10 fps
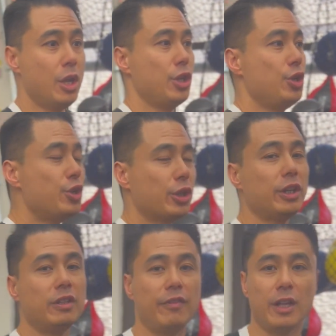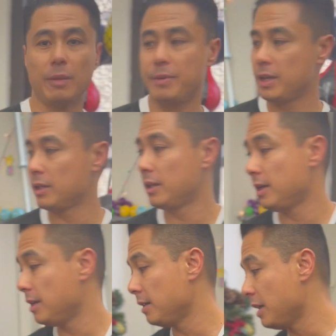you start developing
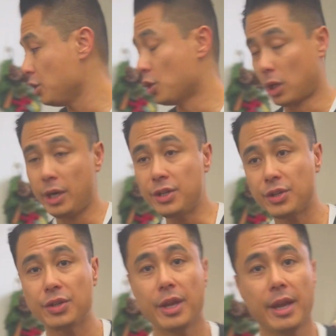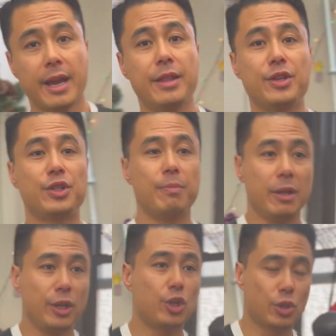the endurance and the
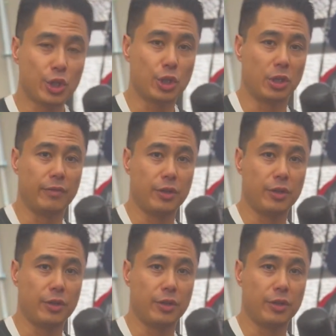stability structure of it